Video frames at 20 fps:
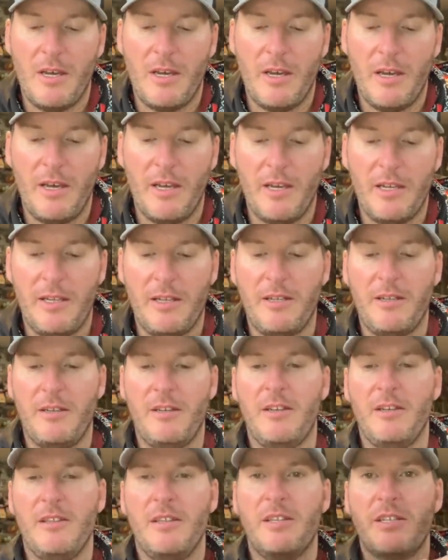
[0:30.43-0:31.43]
And
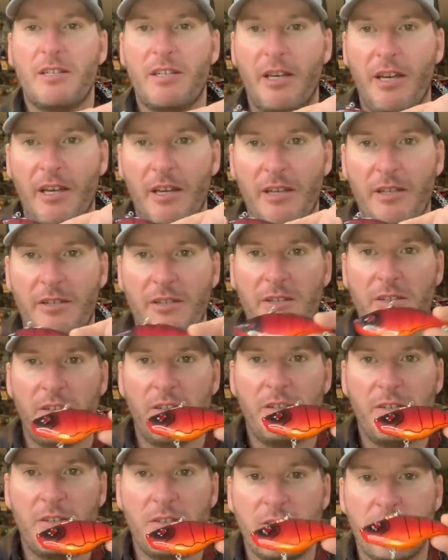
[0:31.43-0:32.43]
in this case,
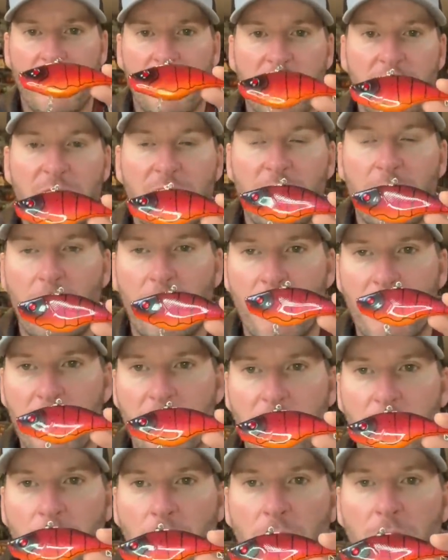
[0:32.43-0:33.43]
so this is a
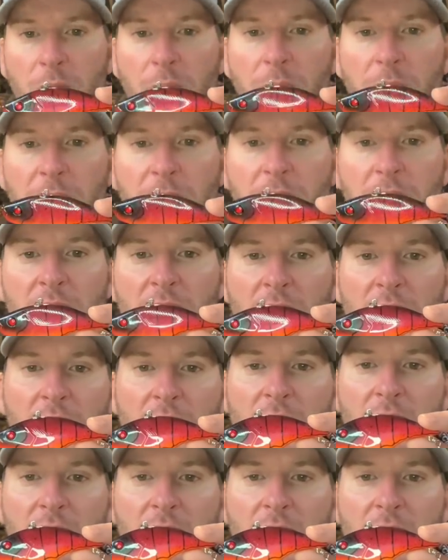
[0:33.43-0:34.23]
Berkley War Pig.